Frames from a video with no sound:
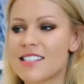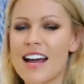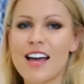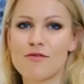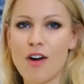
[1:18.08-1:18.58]

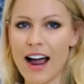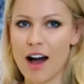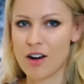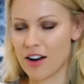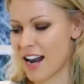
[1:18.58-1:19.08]
stay at the right
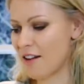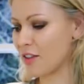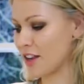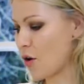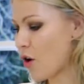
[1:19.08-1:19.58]
alkaline level,
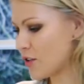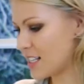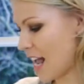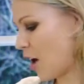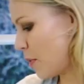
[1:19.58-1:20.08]
then you're
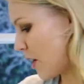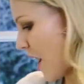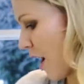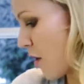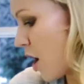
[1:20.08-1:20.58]
obviously helping it
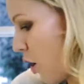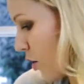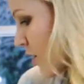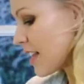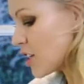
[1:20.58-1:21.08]
out a
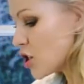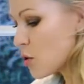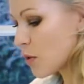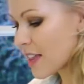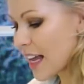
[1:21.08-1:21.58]
lot. Things that
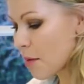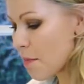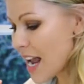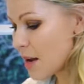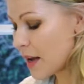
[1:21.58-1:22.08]
you would think
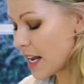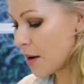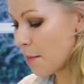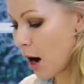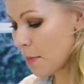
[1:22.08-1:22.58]

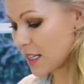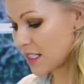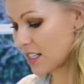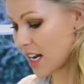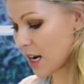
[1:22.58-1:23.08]
maybe might be
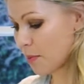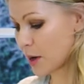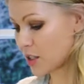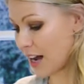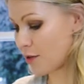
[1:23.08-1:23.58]
acidic
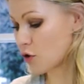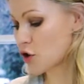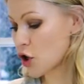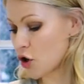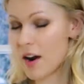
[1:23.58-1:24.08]
because they have a lot of
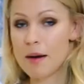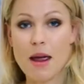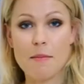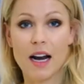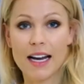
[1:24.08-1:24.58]
sugar in,
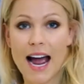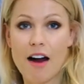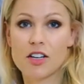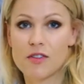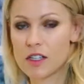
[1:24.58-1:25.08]
maybe like
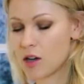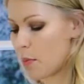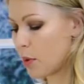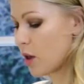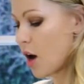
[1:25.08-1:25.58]
carrots for
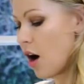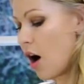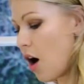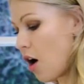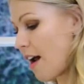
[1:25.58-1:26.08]
example,
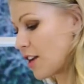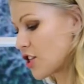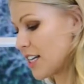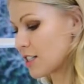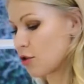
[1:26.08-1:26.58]
are
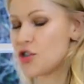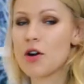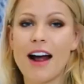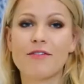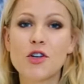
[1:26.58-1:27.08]
actually, as long as you
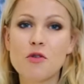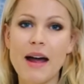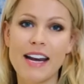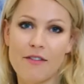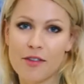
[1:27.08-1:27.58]
don't have too
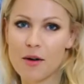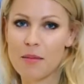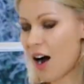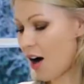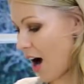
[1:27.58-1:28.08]
many of them,
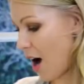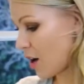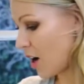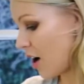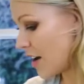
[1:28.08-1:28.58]
are
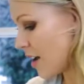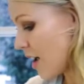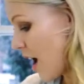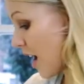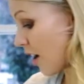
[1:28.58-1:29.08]
alkaline.
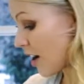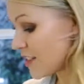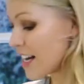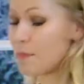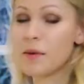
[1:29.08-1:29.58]
Like I've
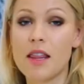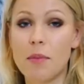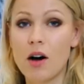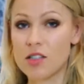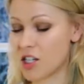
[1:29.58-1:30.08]
said in the
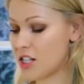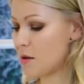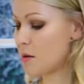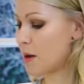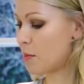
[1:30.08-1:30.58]
past,
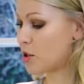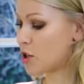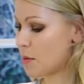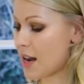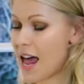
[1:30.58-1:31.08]
actually, people
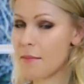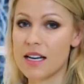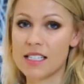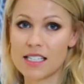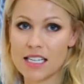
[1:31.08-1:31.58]
assume lemon
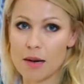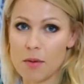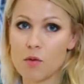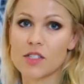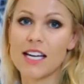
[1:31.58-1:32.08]
is acidic,
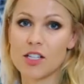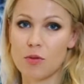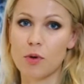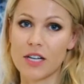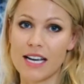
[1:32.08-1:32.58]
but once it hits
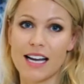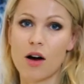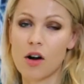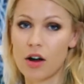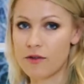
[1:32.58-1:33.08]
your body it is
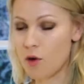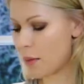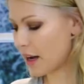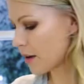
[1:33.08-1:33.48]
alkaline forming.